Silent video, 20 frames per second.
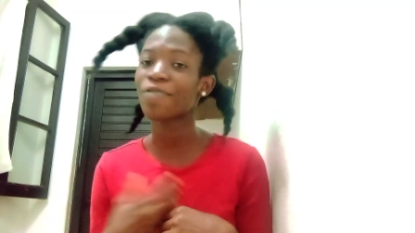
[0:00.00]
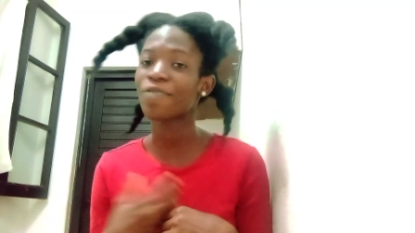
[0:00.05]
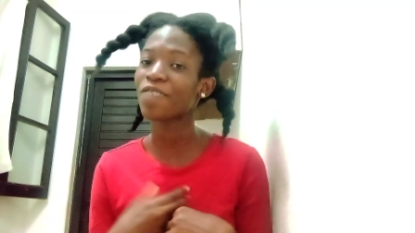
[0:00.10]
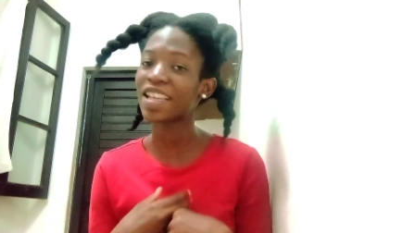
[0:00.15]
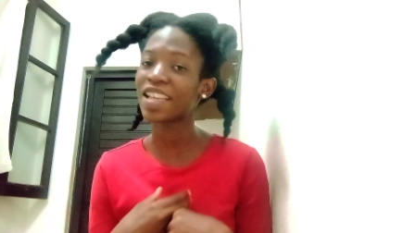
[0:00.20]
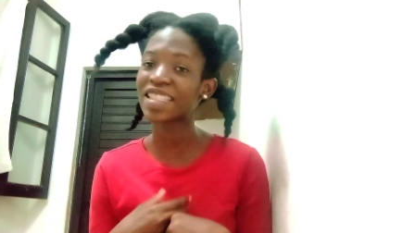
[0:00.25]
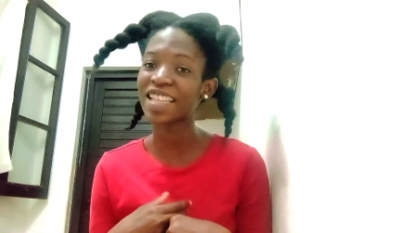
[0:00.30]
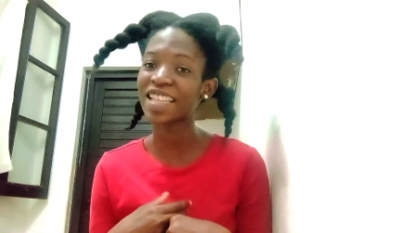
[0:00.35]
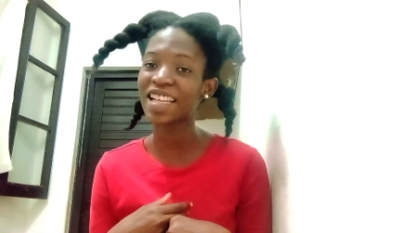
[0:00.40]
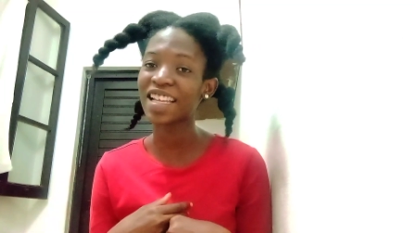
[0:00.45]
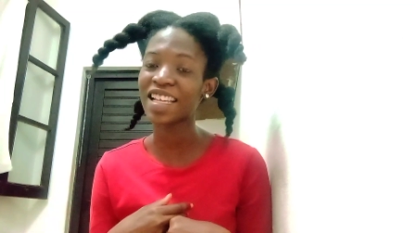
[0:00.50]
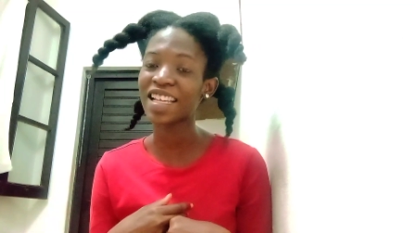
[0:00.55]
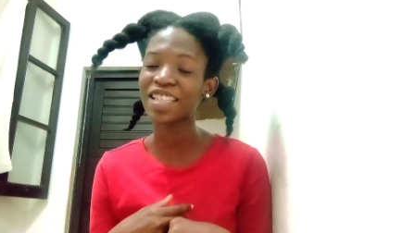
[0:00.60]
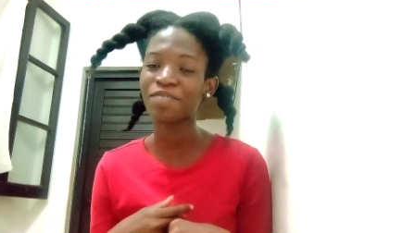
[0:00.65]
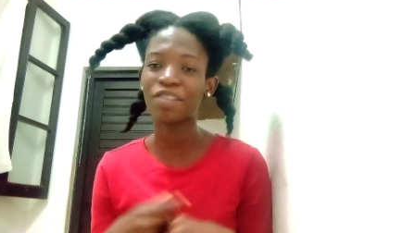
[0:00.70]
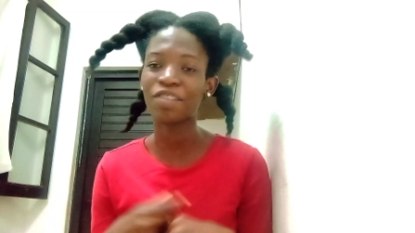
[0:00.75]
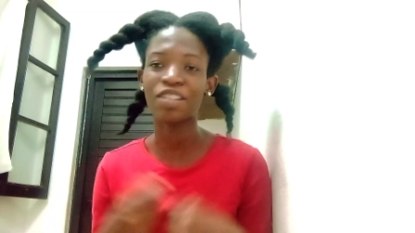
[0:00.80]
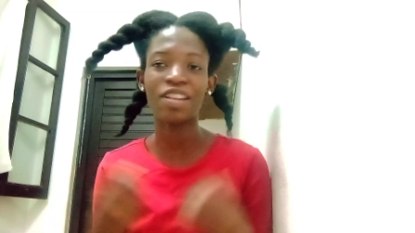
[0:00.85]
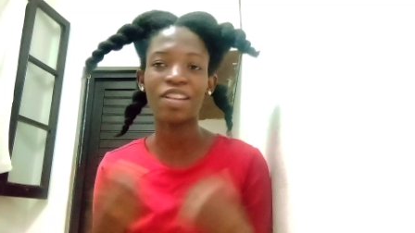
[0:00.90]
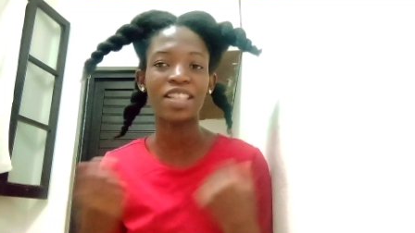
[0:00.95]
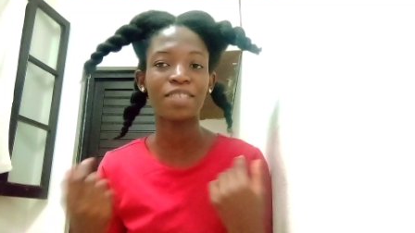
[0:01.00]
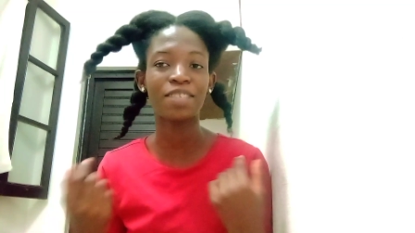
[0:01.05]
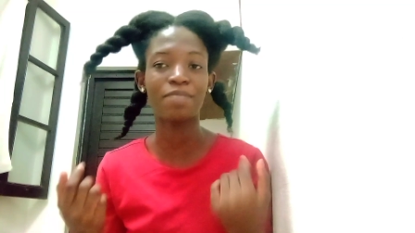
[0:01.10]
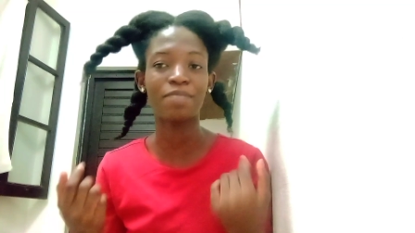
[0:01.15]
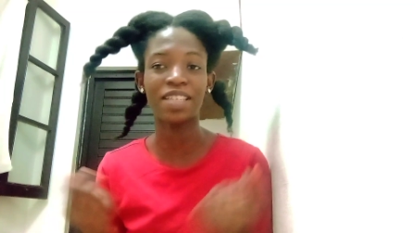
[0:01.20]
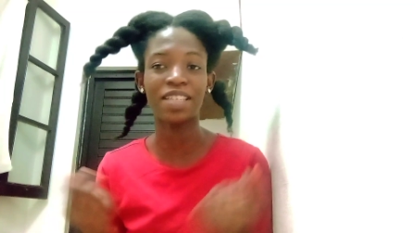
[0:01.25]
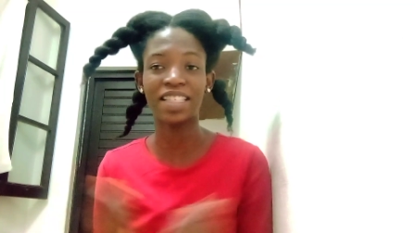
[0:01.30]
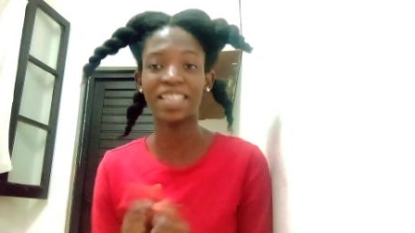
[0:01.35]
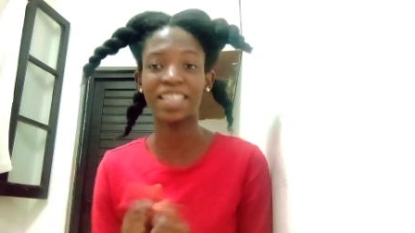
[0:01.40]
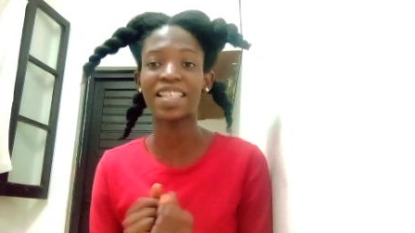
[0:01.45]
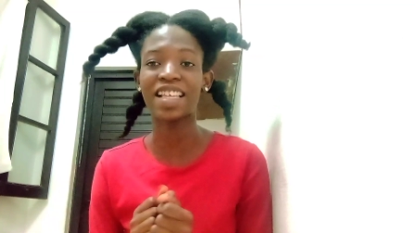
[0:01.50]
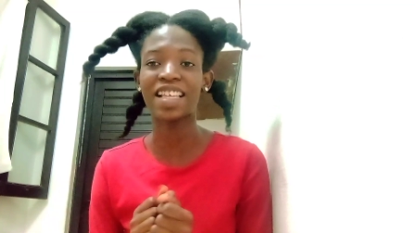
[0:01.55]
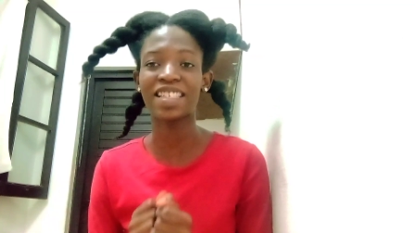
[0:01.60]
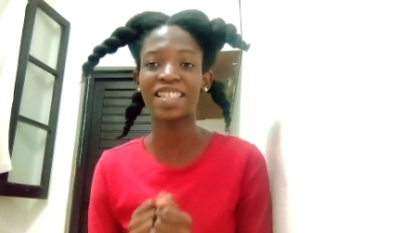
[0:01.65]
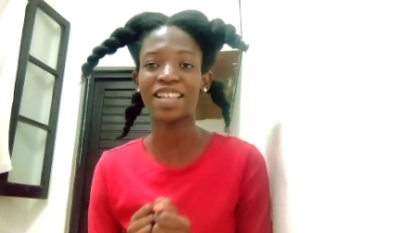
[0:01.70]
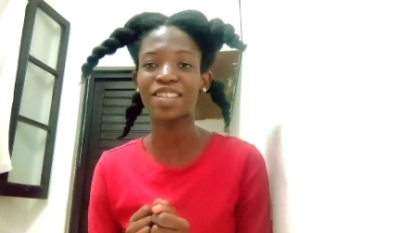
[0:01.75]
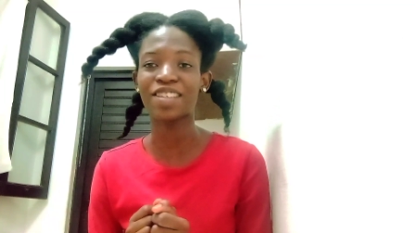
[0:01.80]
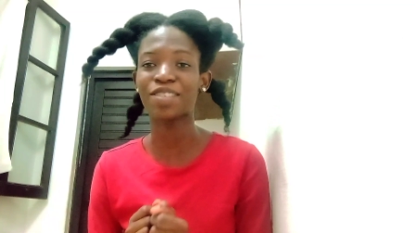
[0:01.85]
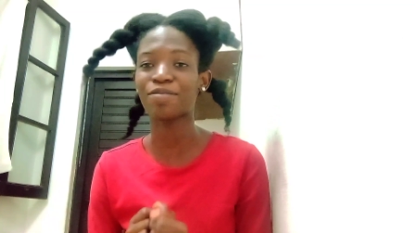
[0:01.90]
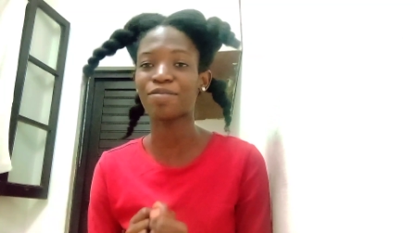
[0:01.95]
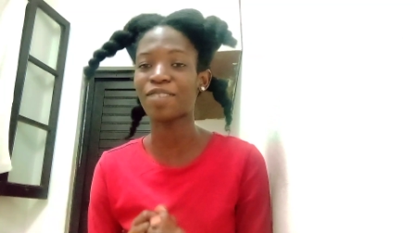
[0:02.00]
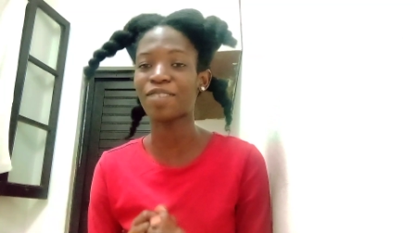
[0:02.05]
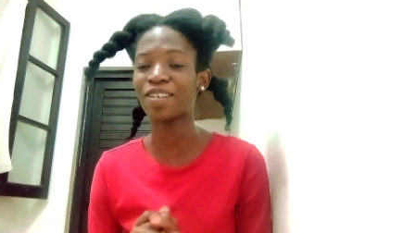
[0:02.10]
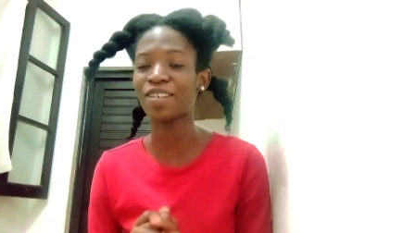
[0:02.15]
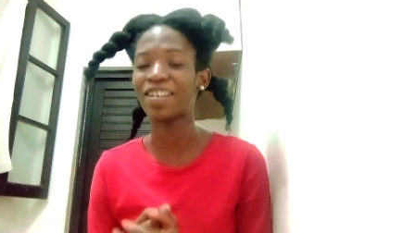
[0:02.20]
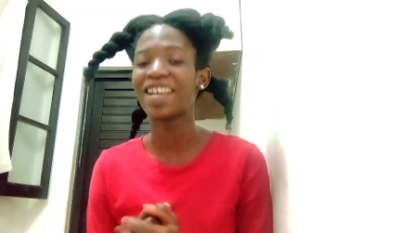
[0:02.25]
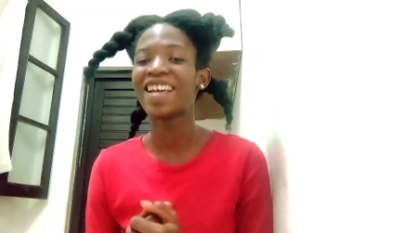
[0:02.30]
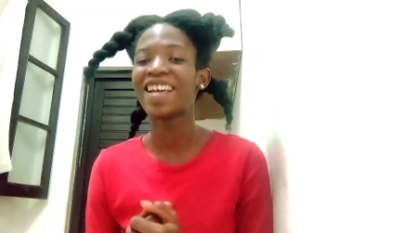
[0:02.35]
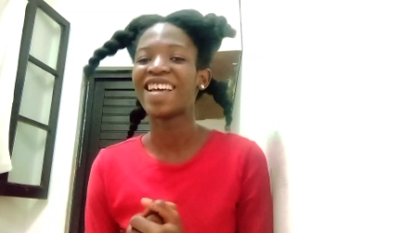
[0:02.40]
If you're seeing this video, it means it turns out well.